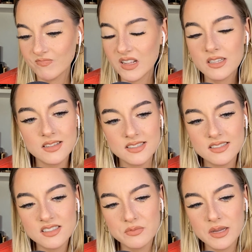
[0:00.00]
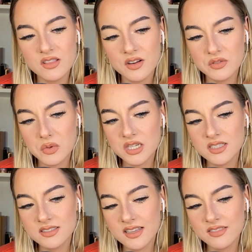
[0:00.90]
Unless it's of my loved
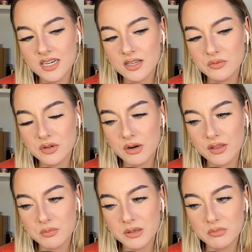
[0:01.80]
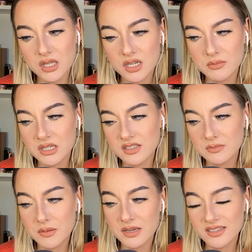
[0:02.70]
ones, and then I would rather be blood because
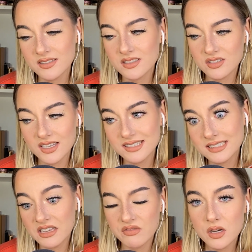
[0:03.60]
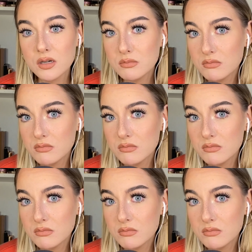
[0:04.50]
maybe I can still like save them.